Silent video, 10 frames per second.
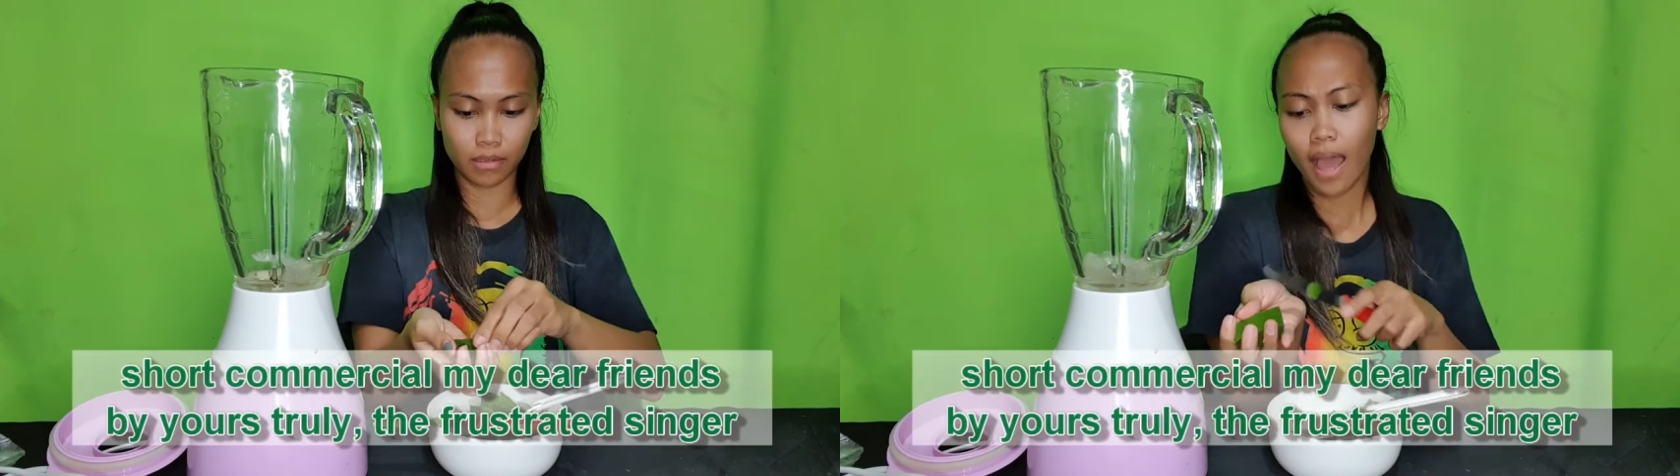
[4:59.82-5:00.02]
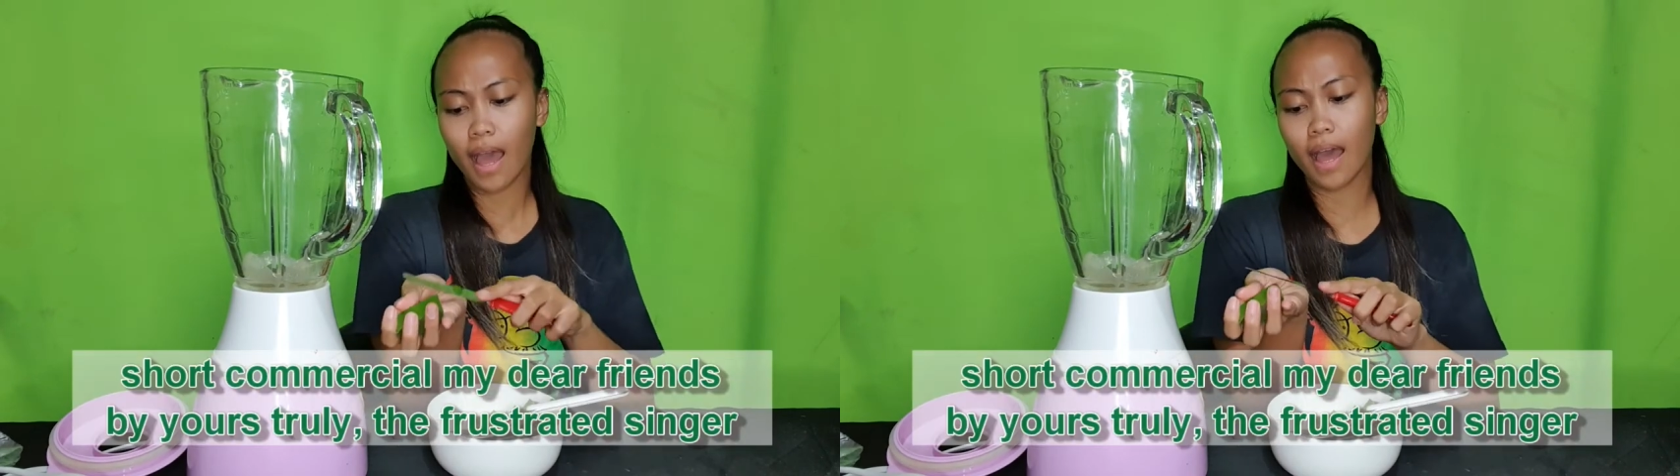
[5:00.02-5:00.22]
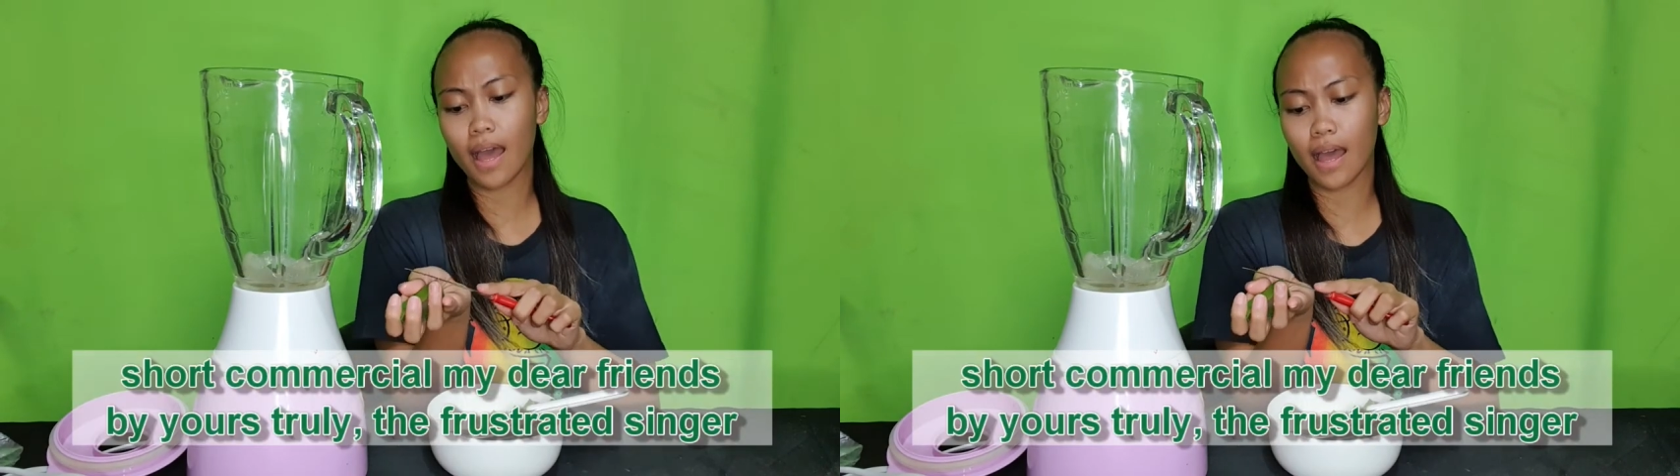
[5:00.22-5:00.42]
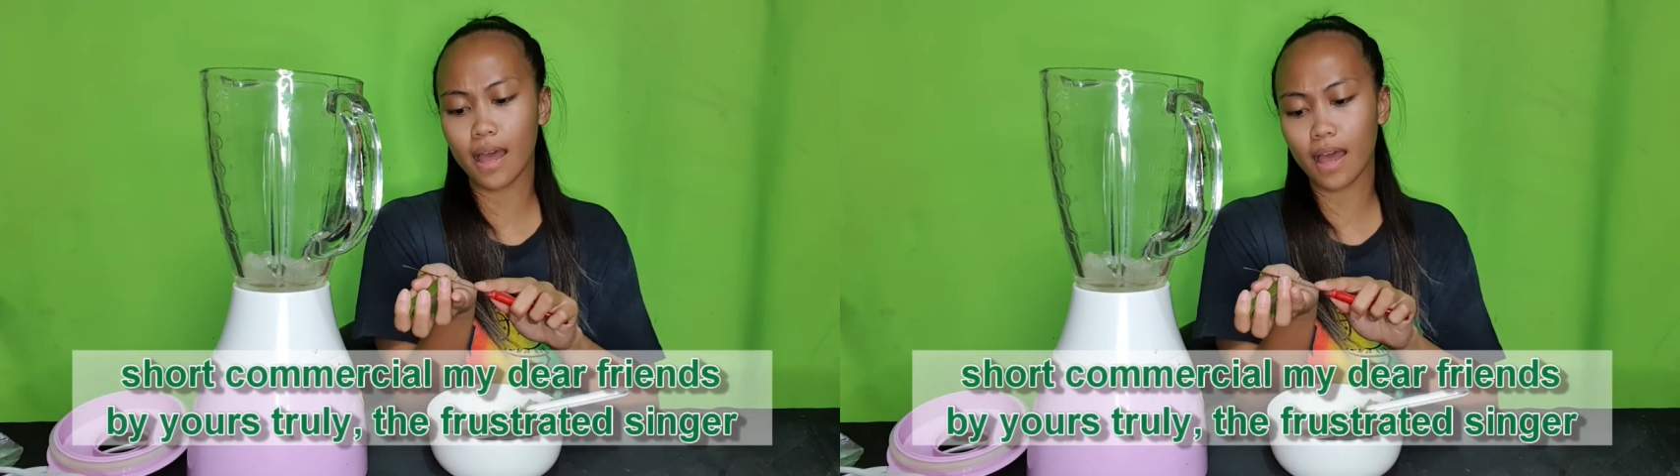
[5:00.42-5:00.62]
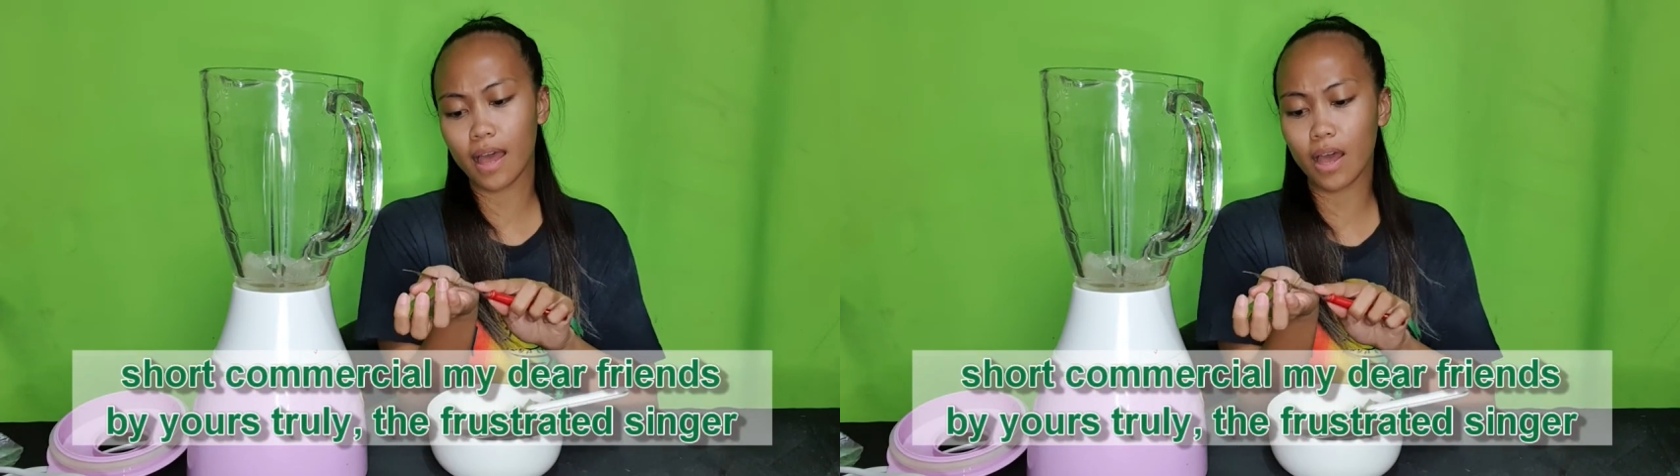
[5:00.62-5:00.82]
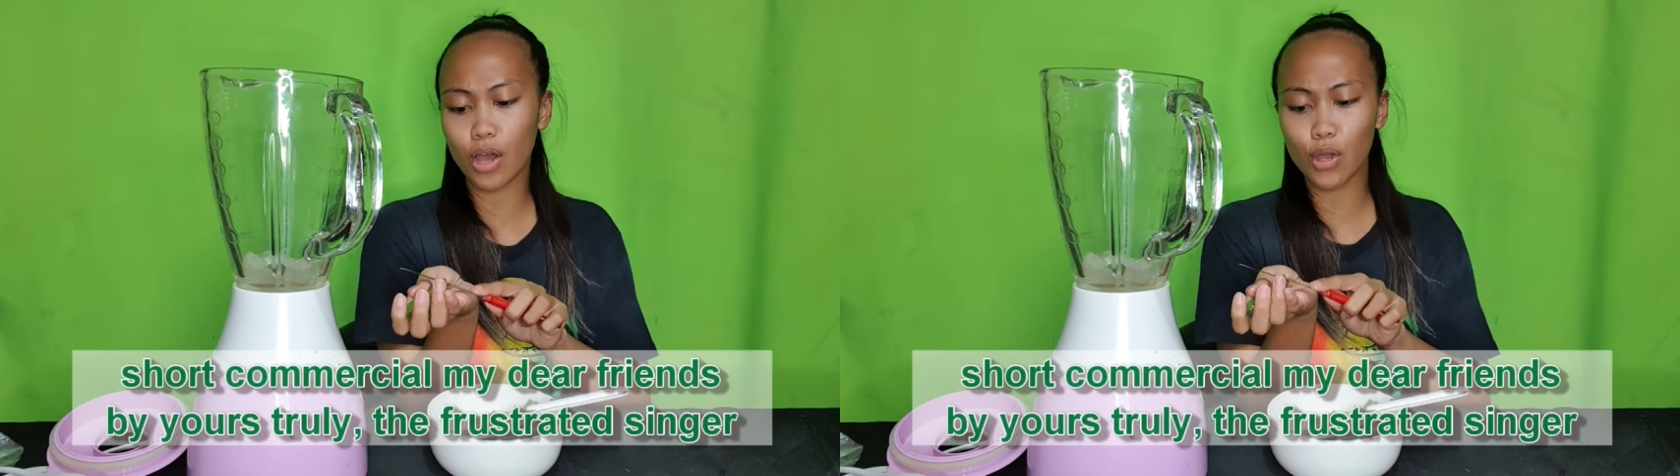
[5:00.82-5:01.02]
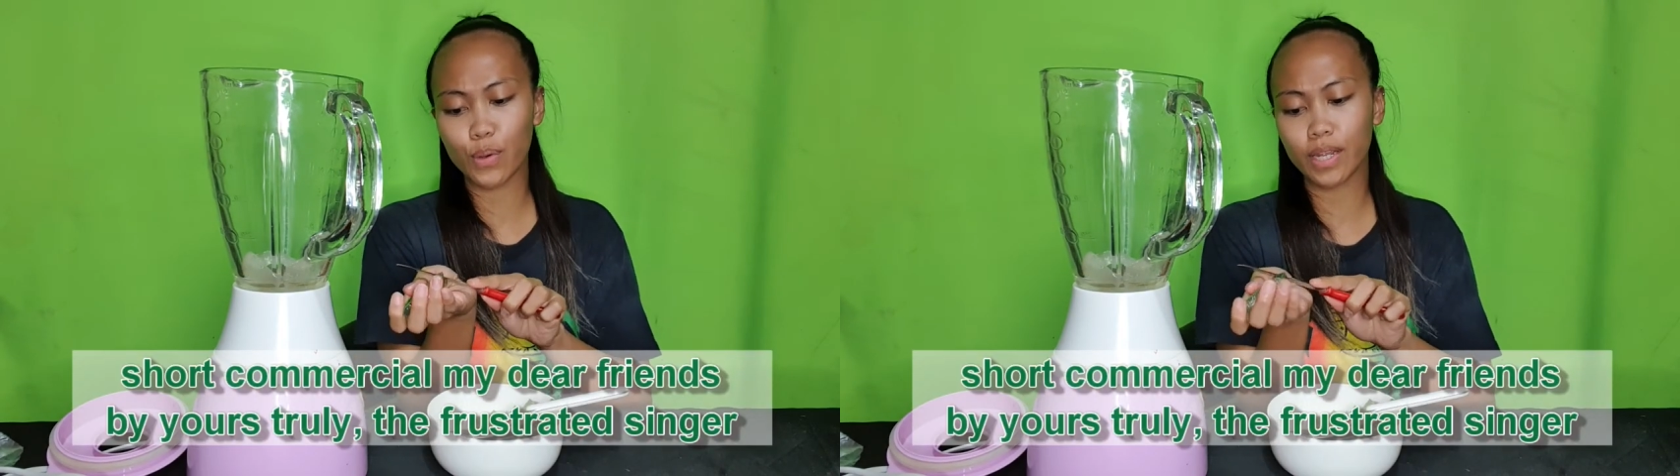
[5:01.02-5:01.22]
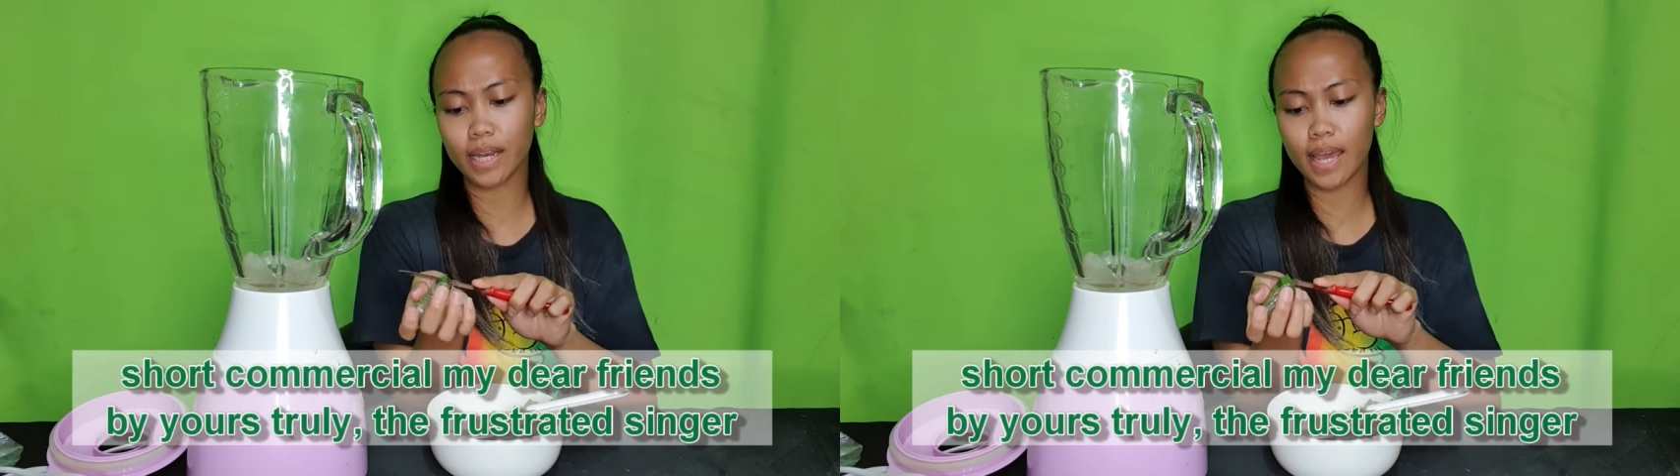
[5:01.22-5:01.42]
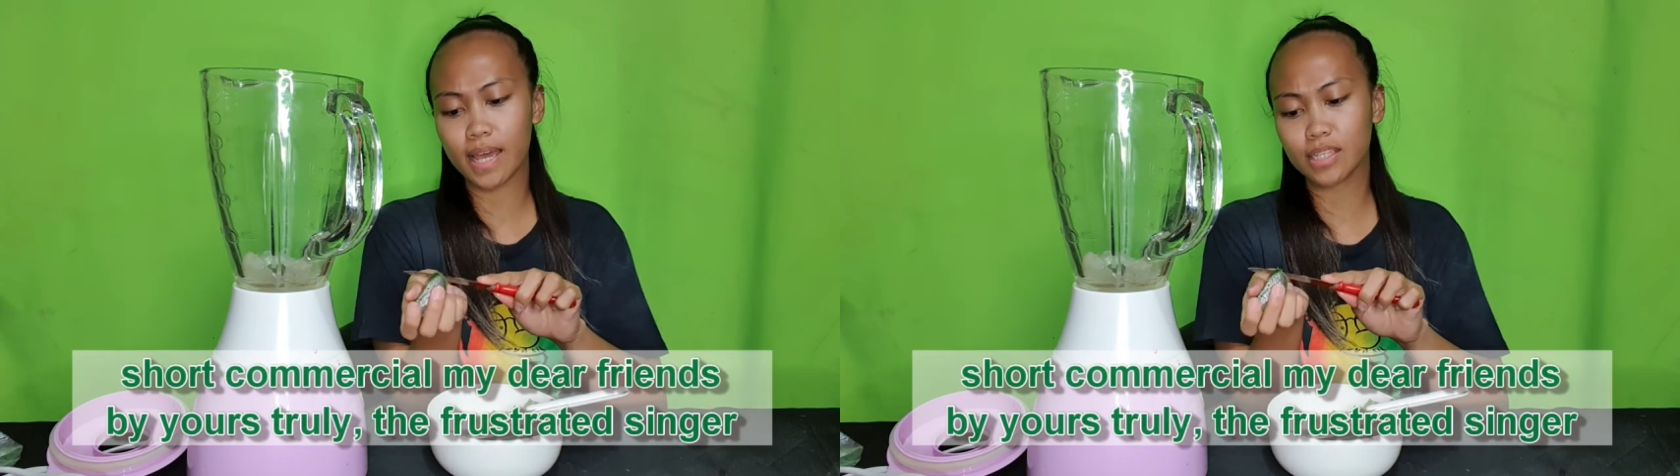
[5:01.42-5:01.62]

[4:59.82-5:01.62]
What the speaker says: I wanna